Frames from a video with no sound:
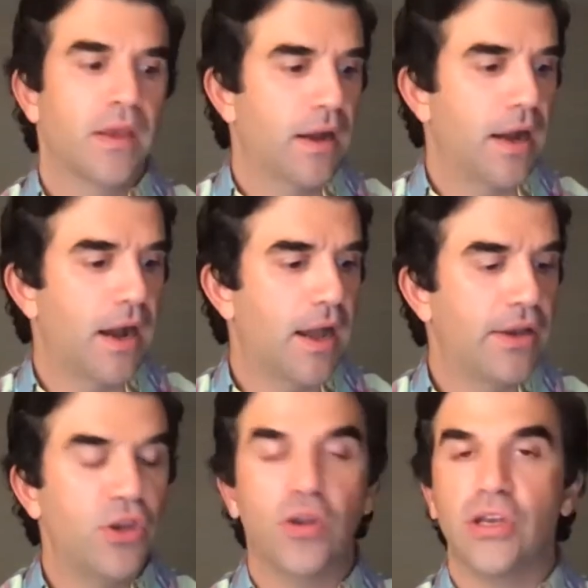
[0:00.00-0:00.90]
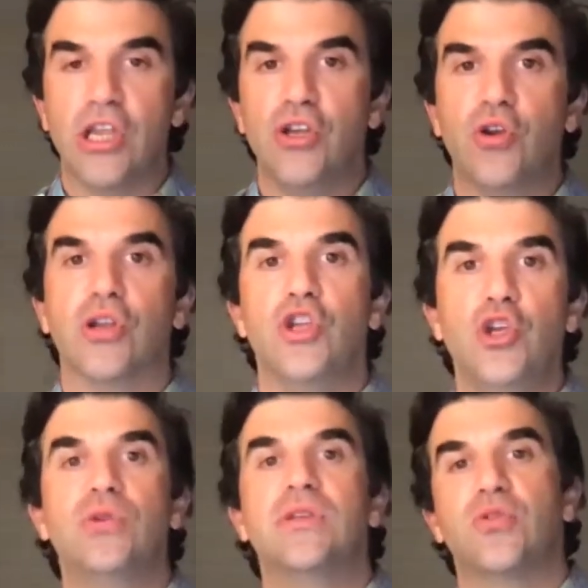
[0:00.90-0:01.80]
Uh, and you can and you can
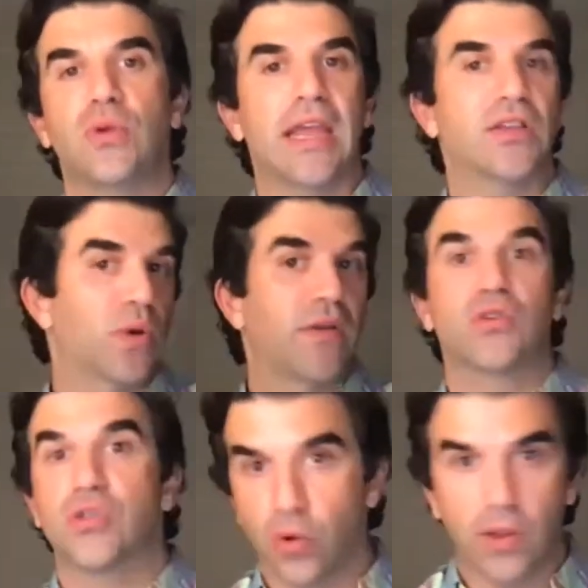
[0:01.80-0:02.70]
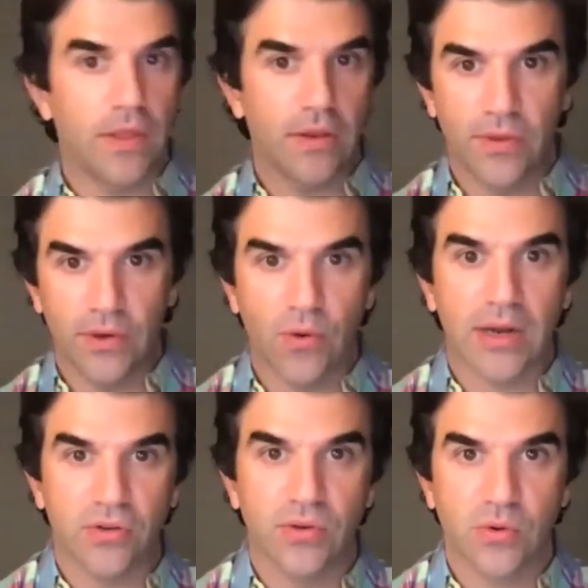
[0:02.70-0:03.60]
use it to enhance whatever story the, the
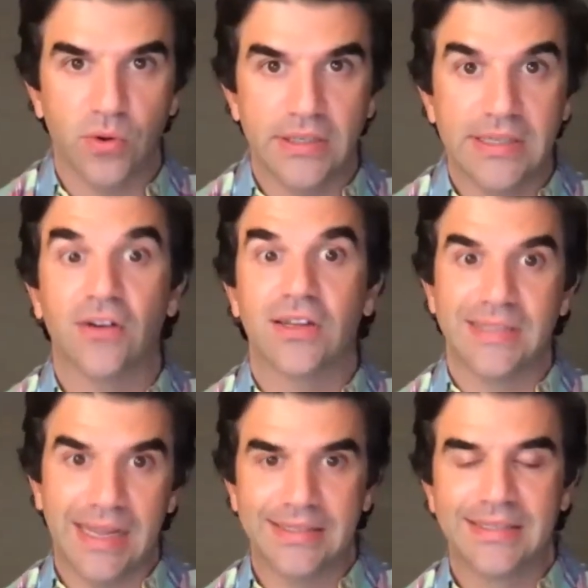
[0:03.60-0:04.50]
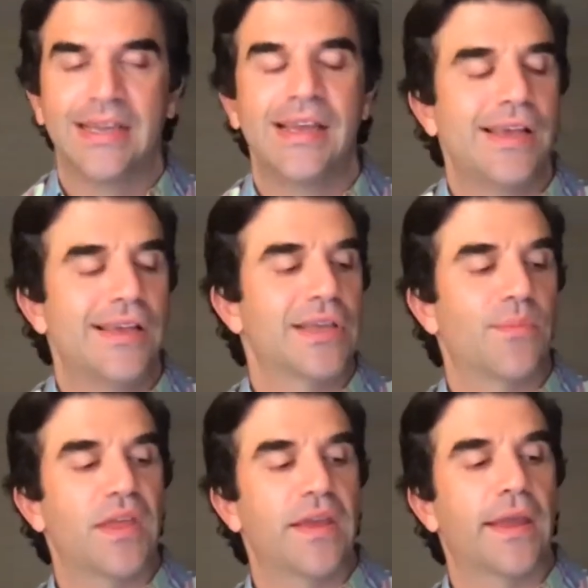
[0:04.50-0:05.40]
director is going to tell because that's
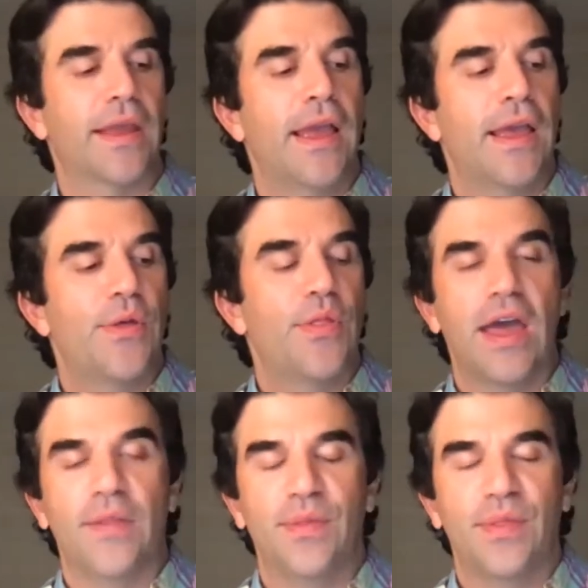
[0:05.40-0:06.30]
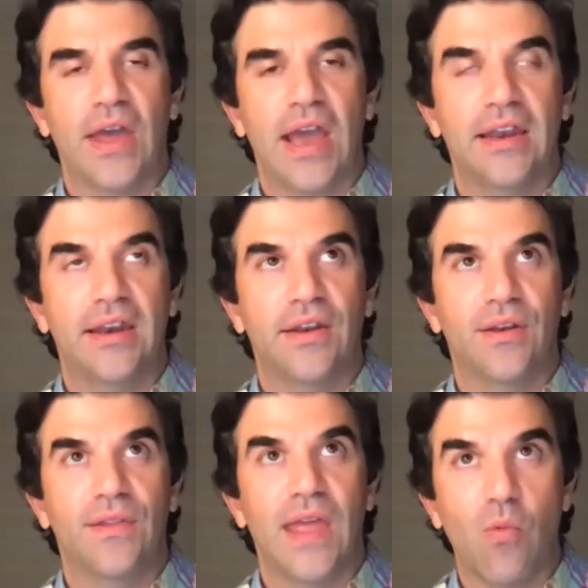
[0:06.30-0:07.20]
something that that
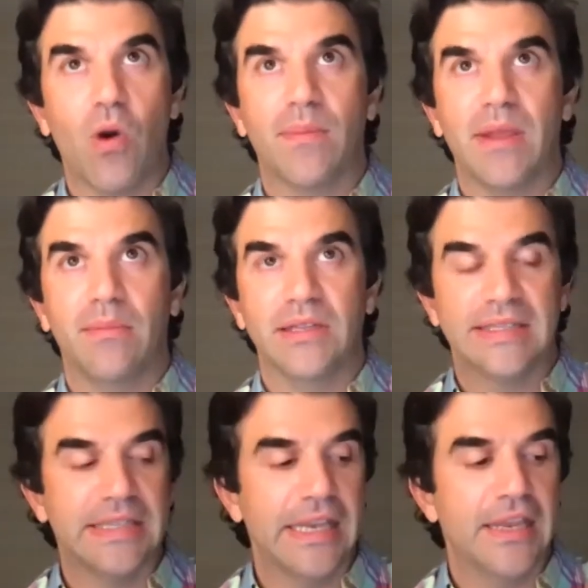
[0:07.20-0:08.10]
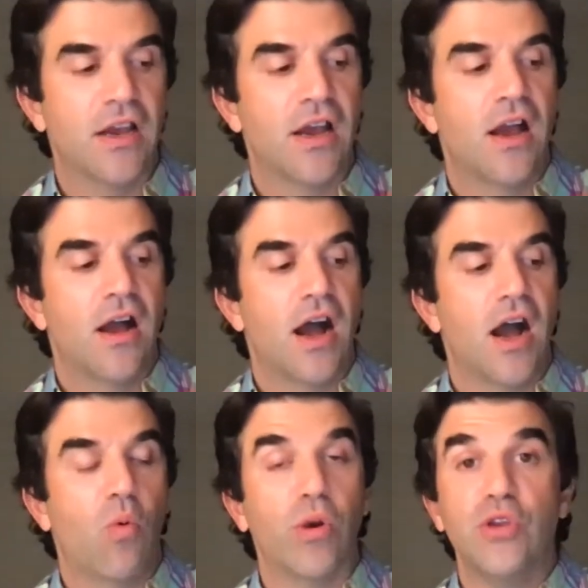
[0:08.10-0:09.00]
they want to be able to see.
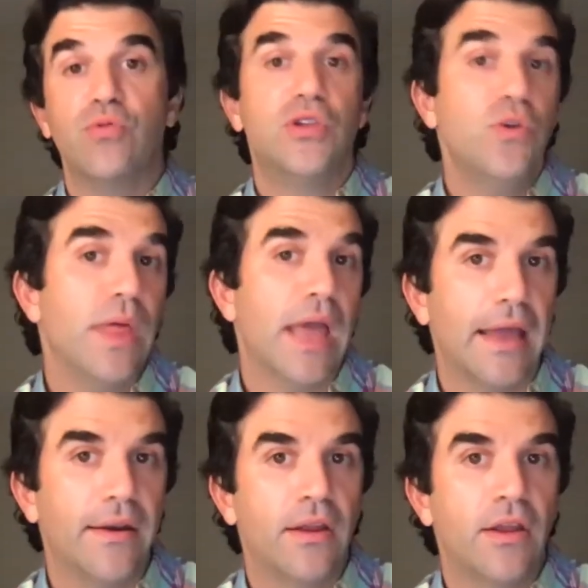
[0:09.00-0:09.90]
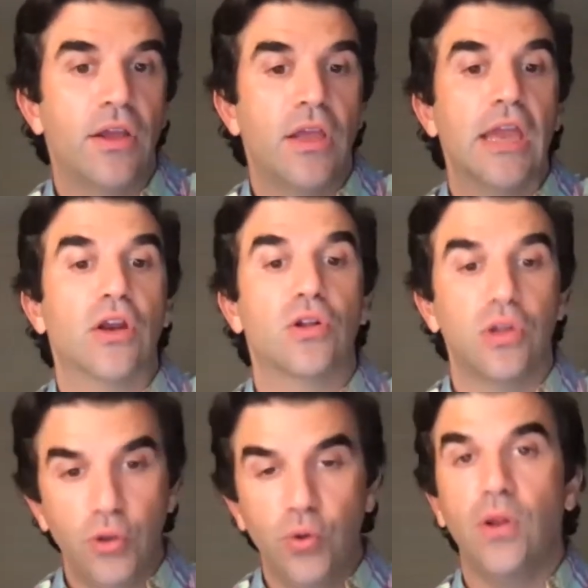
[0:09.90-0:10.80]
Uh, when you do that,
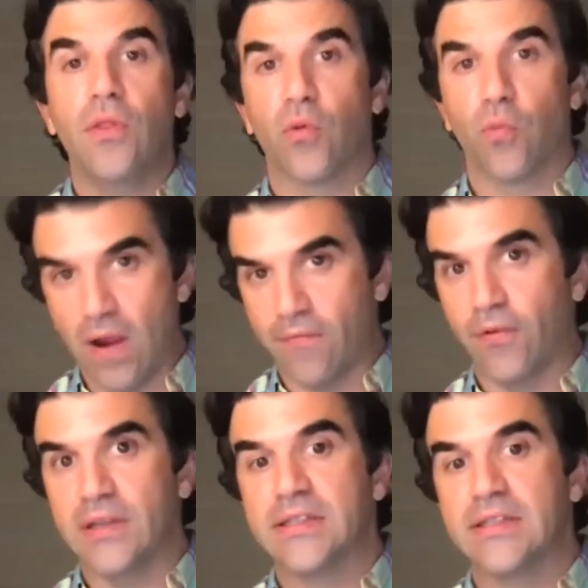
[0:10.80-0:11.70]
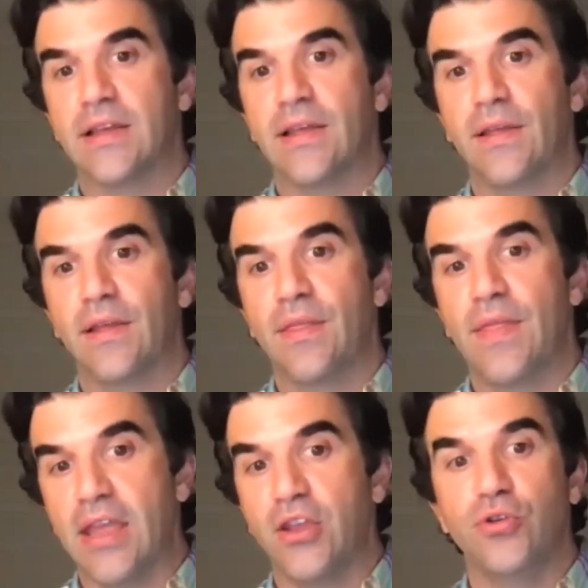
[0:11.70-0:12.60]
include the reference
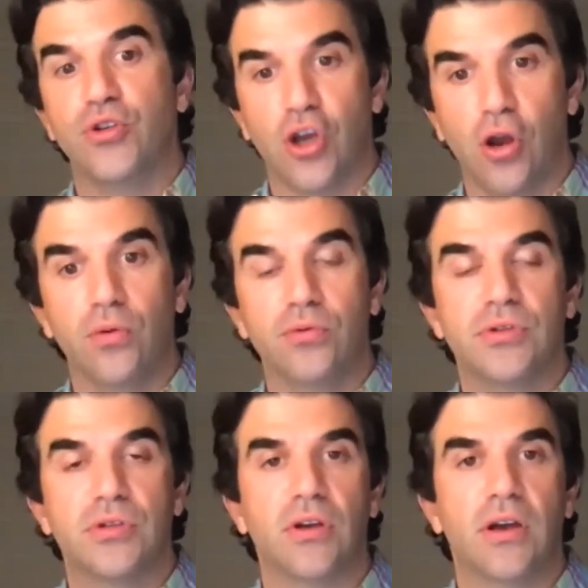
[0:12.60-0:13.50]
that you chose